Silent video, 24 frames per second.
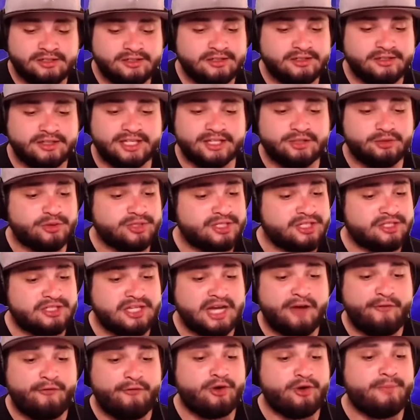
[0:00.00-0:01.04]
This one's a
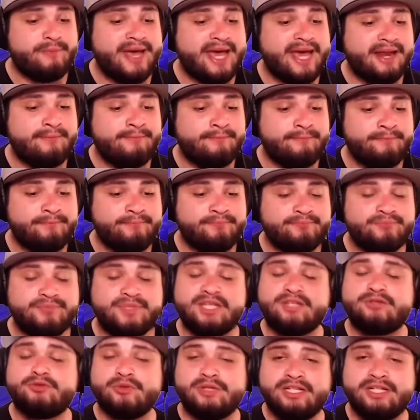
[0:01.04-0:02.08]
tough one, man.
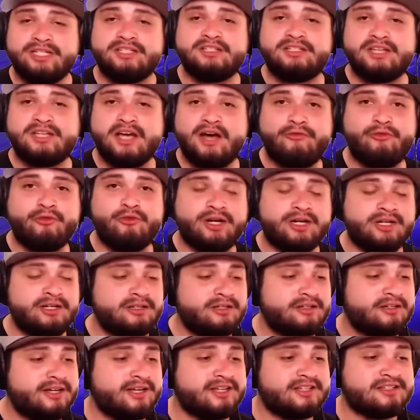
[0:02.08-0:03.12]
This one is a tough one.
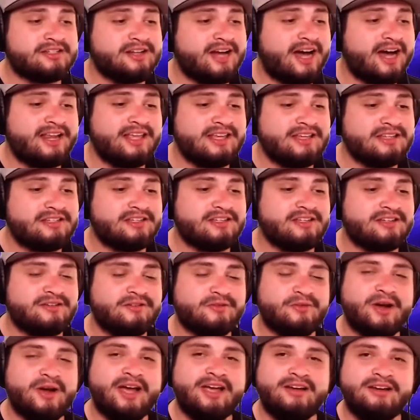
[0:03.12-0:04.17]
It's not easy,
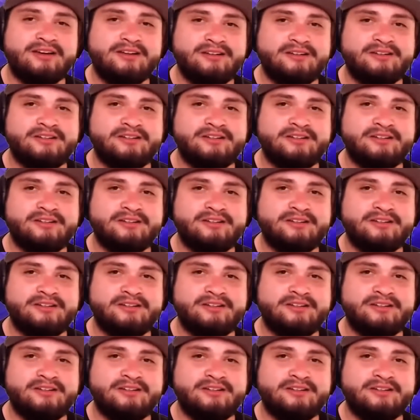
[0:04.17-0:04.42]
right?